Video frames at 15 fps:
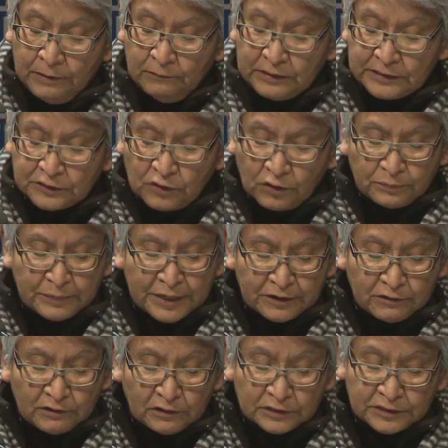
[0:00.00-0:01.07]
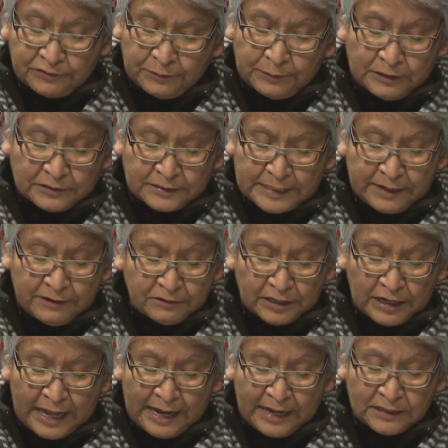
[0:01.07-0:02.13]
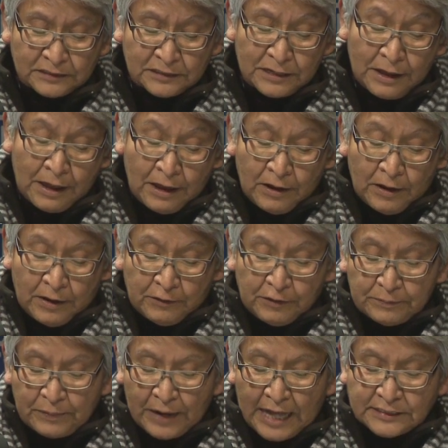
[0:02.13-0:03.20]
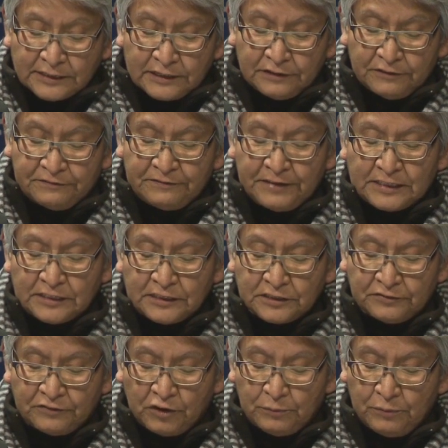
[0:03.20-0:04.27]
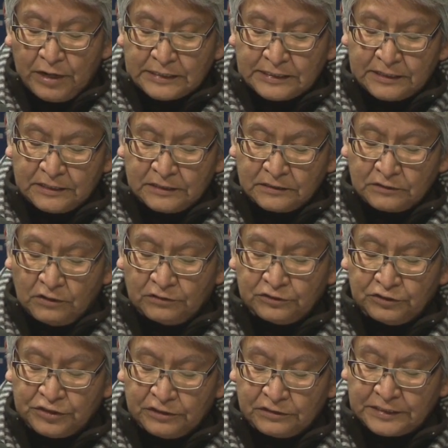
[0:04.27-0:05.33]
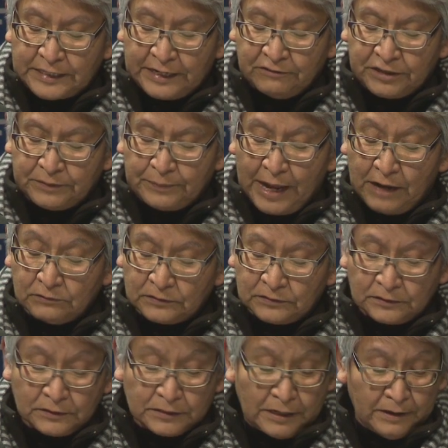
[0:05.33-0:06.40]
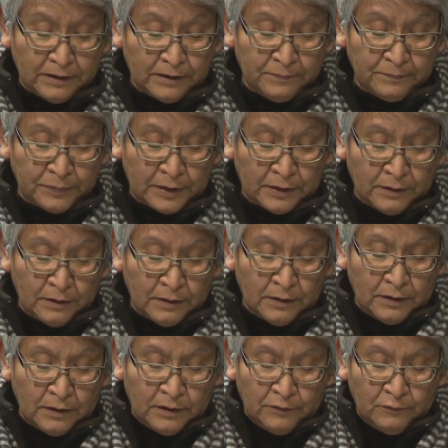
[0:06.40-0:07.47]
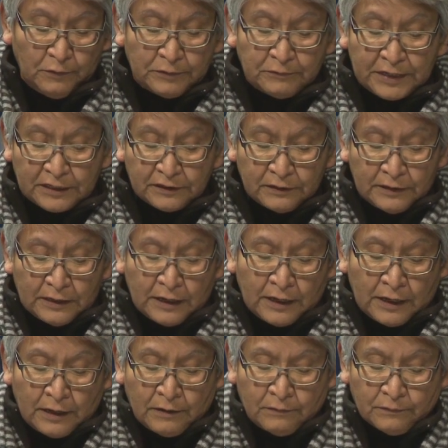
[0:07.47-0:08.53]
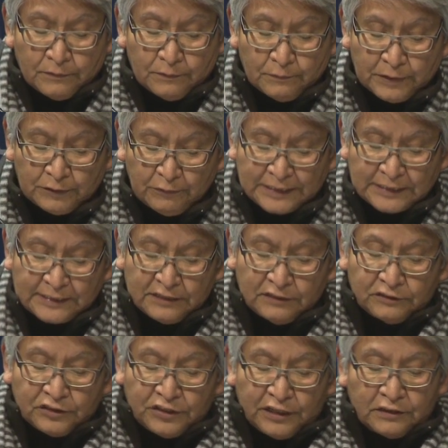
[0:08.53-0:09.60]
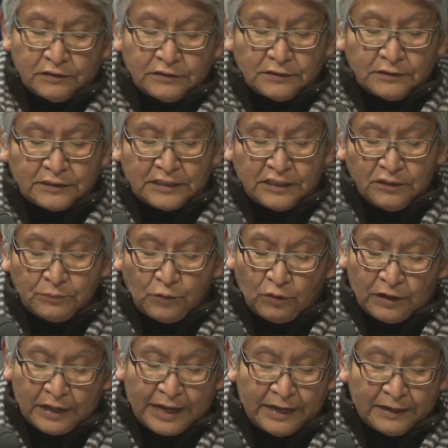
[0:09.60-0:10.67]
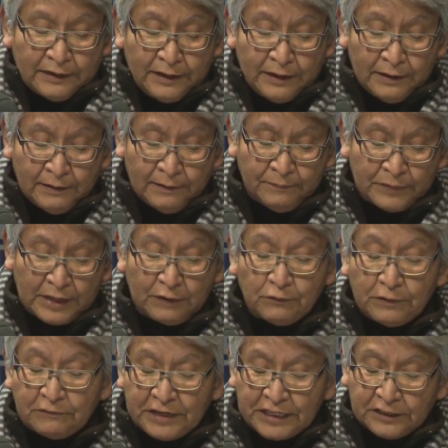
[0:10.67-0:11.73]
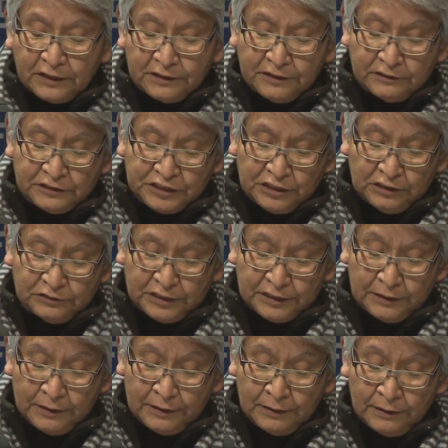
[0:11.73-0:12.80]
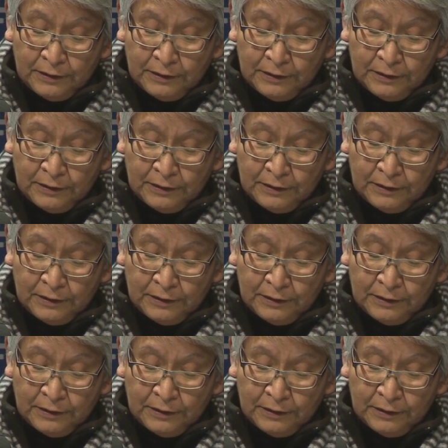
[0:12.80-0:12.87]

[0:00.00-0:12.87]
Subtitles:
We stole minerals from your sacred lands. We blasted the faces of our presidents onto your sacred mountains. When we still took still more land, and when we took your children,